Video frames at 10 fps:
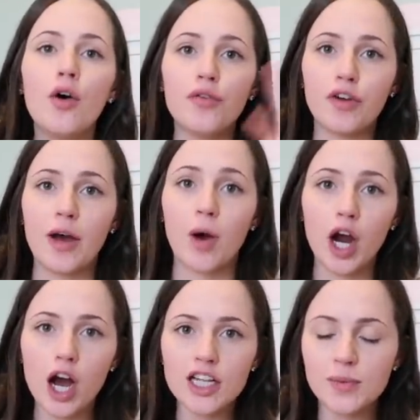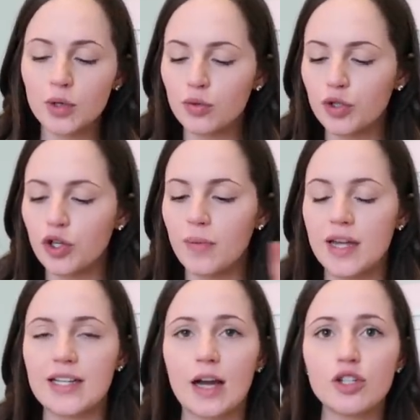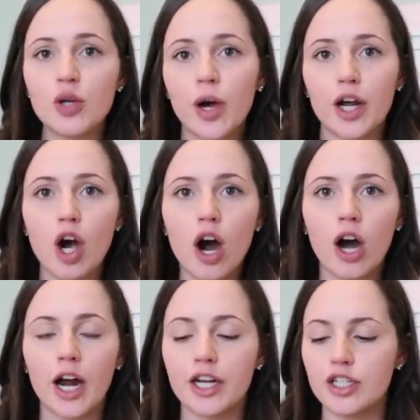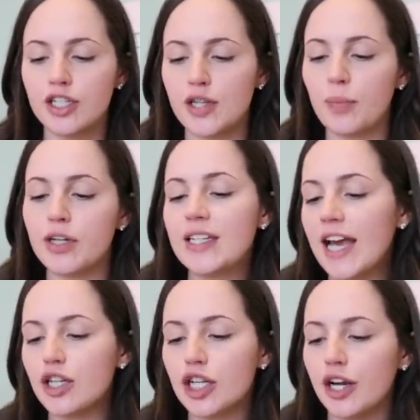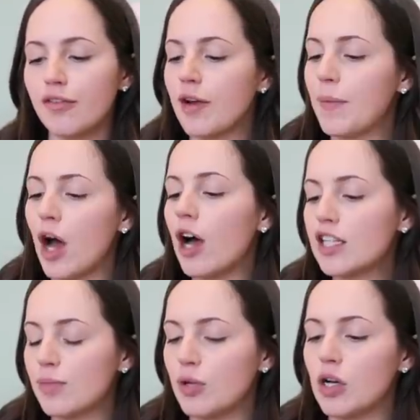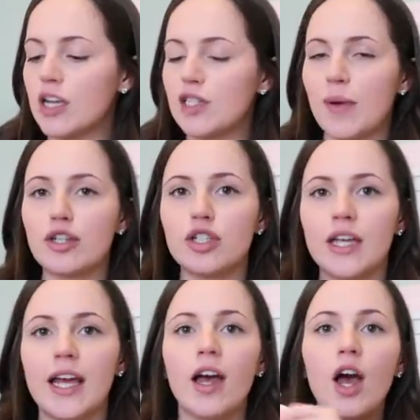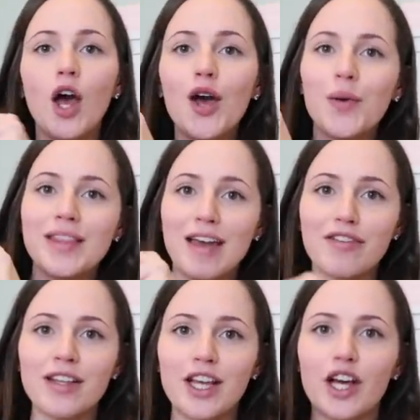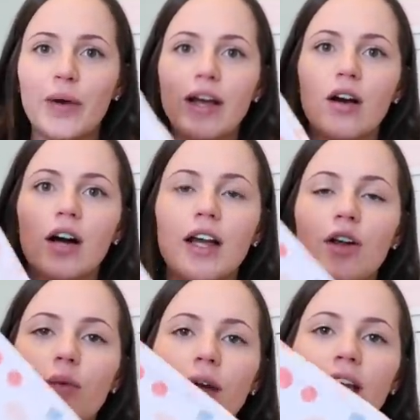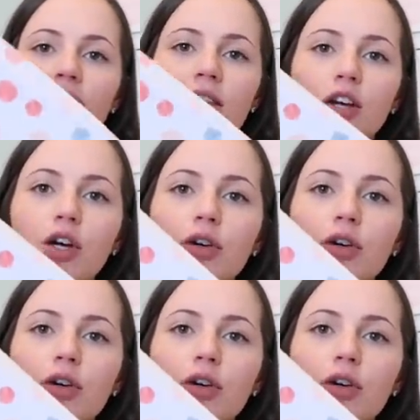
from our hospital room down to our car, just to protect her from the hospital, especially with everything going on with the